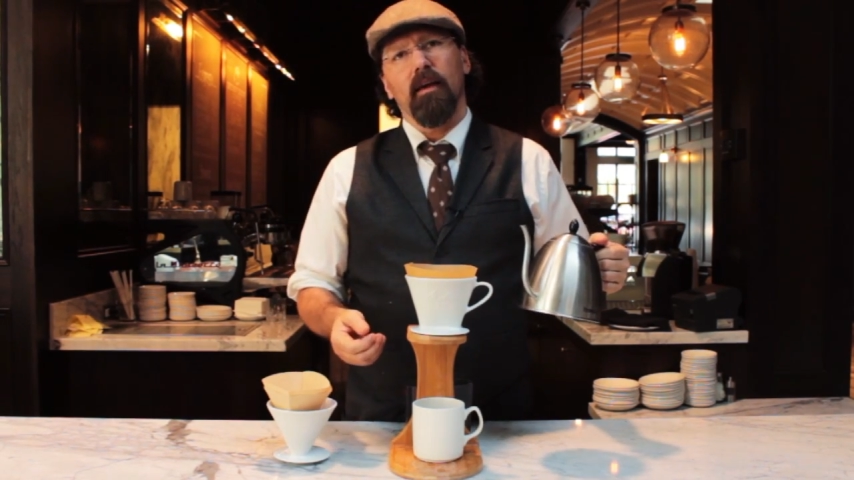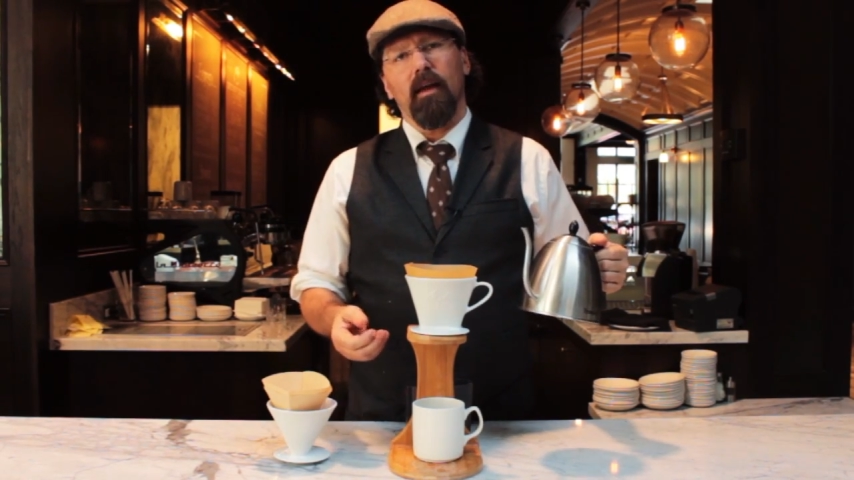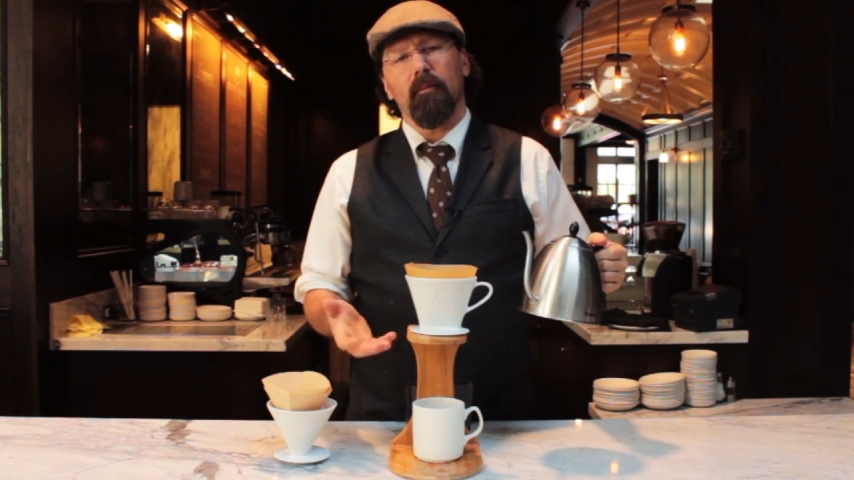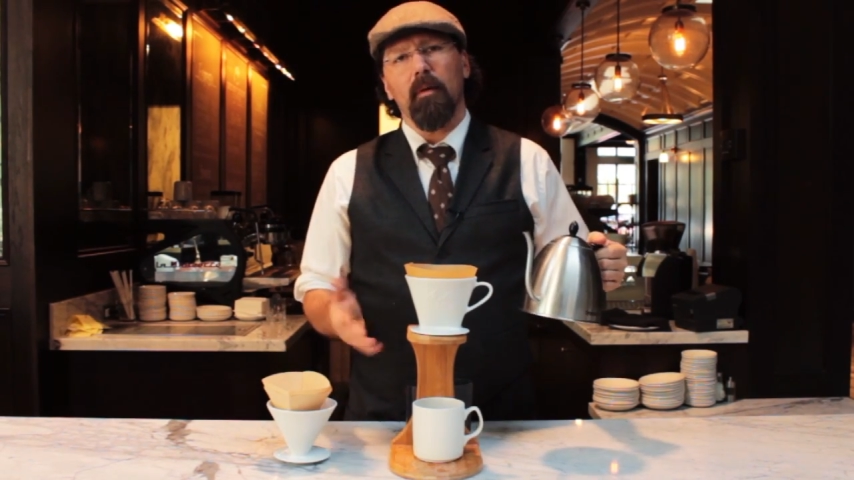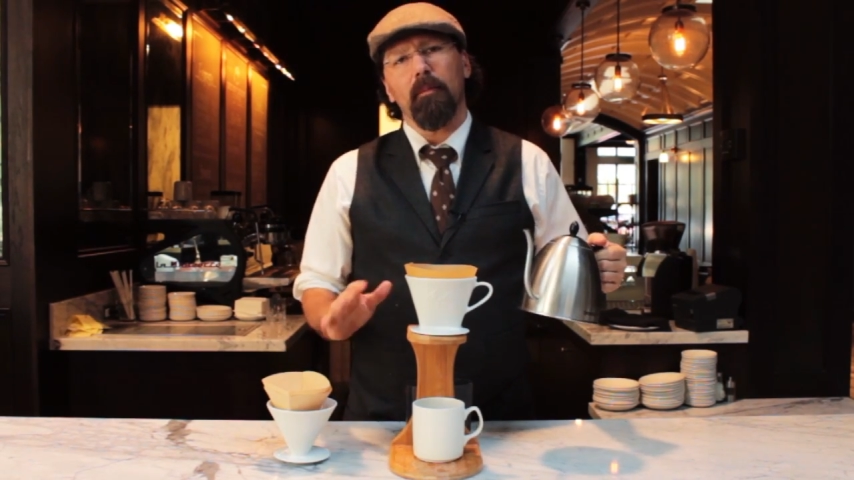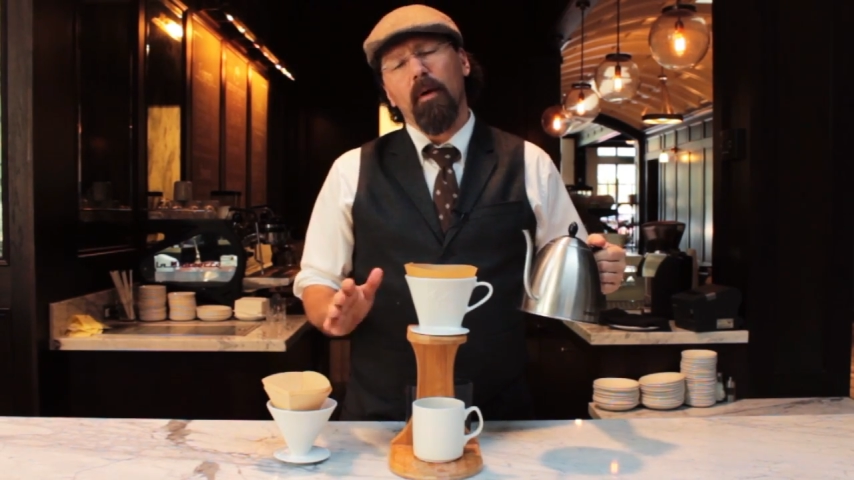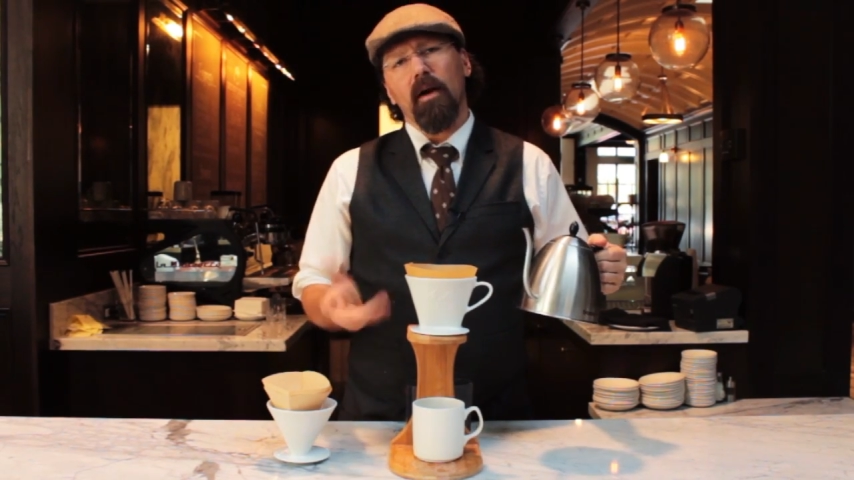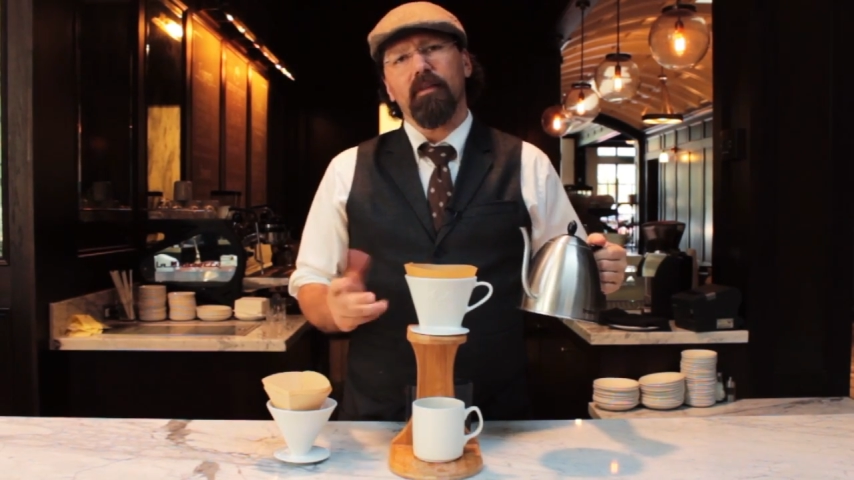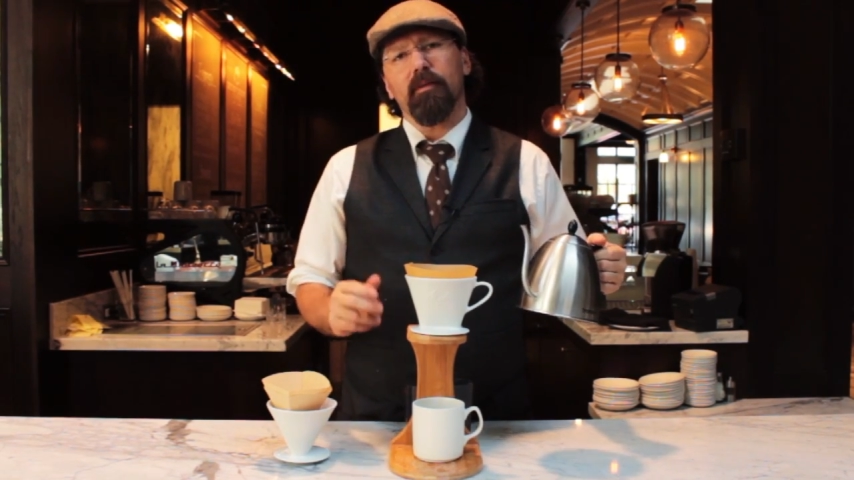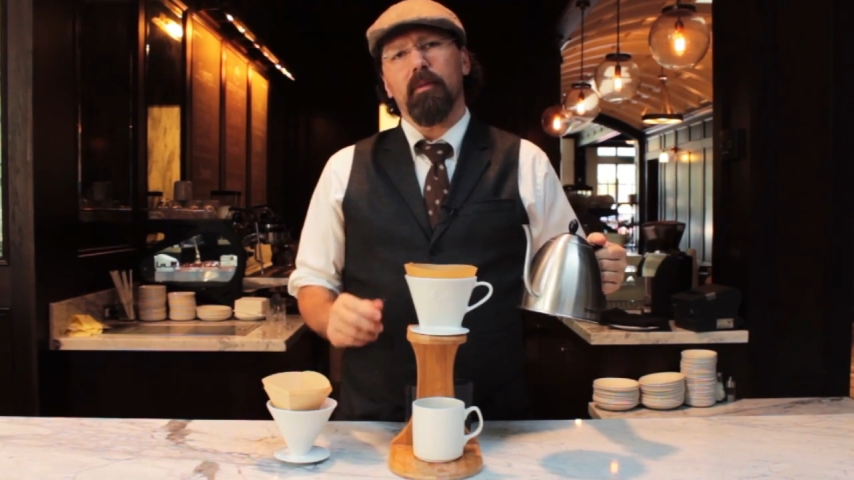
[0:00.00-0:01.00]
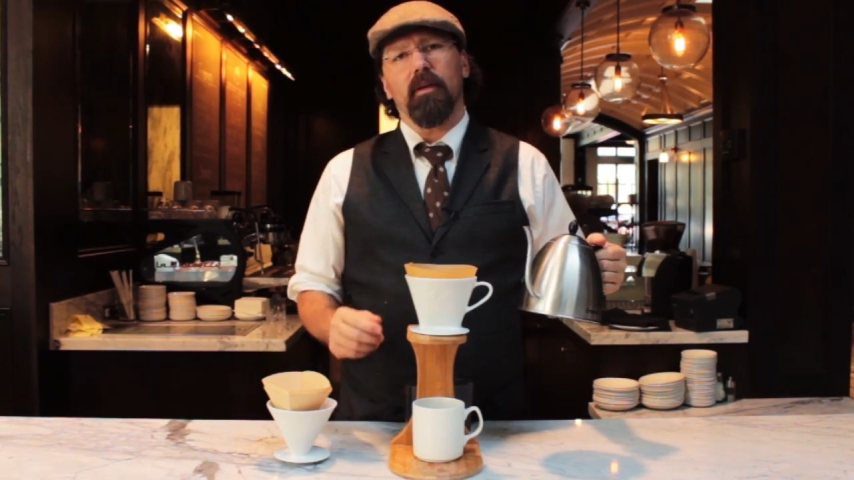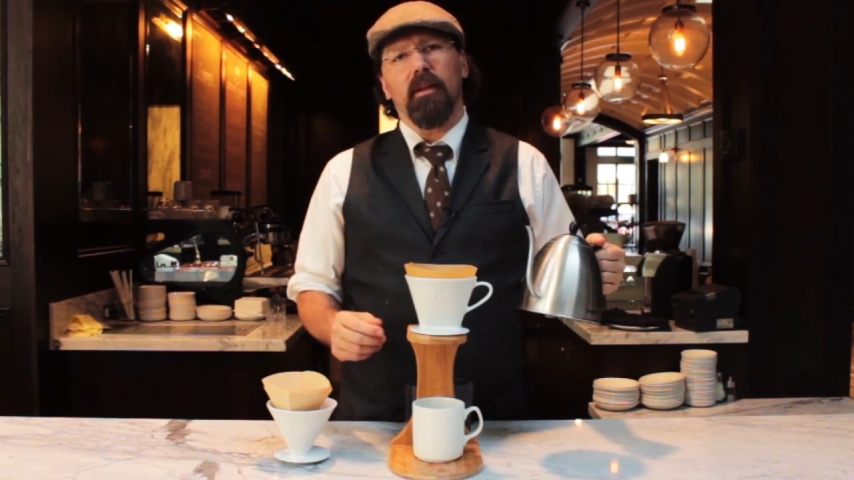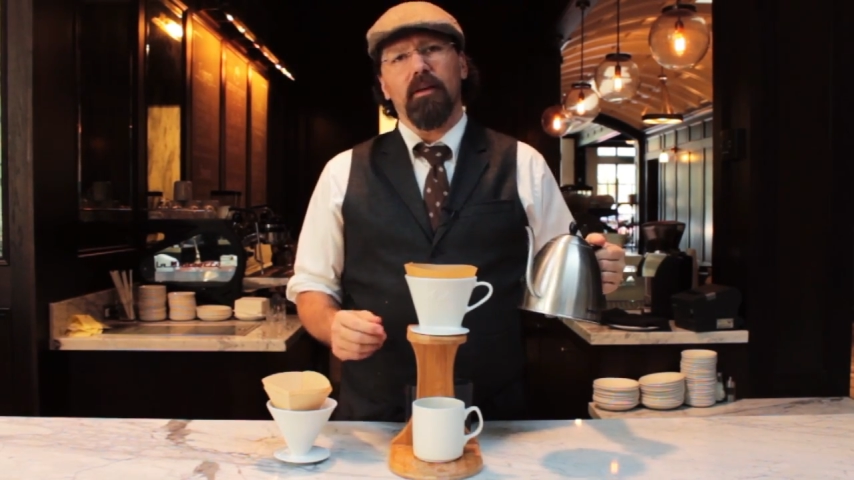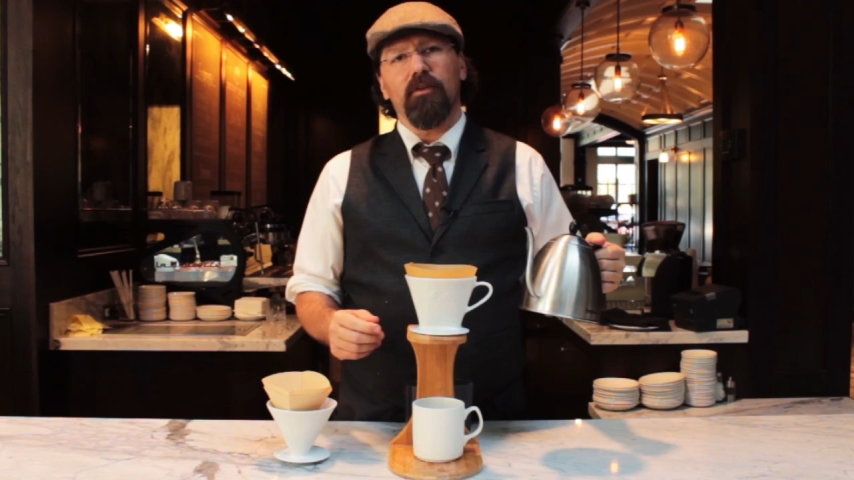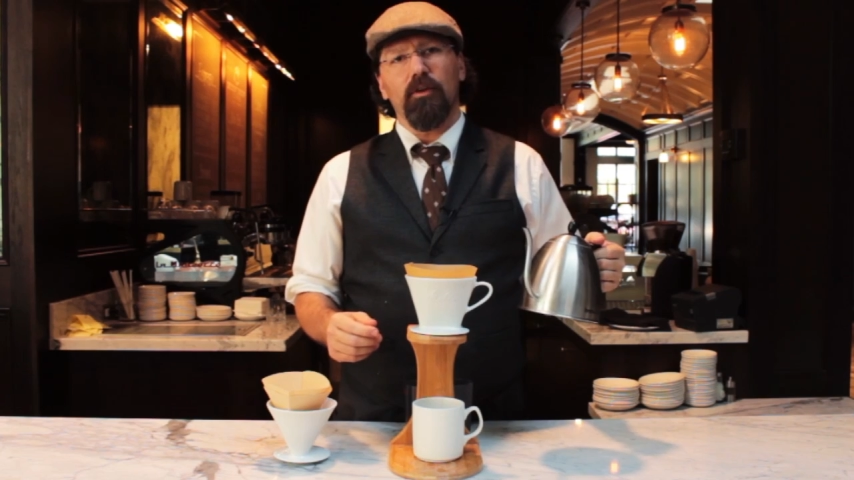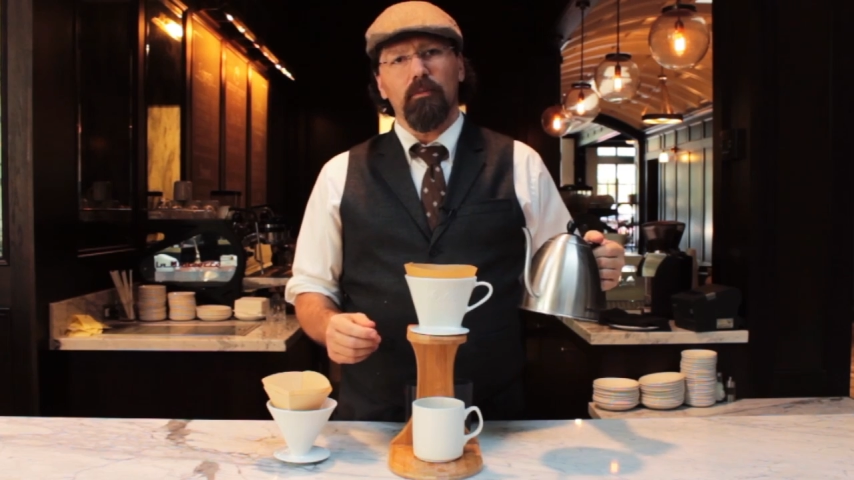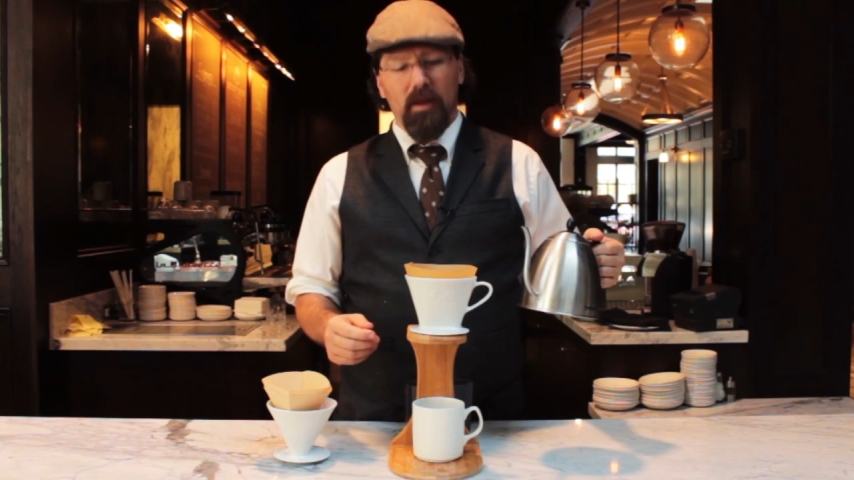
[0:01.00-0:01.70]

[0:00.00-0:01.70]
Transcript: and I'm approximately 2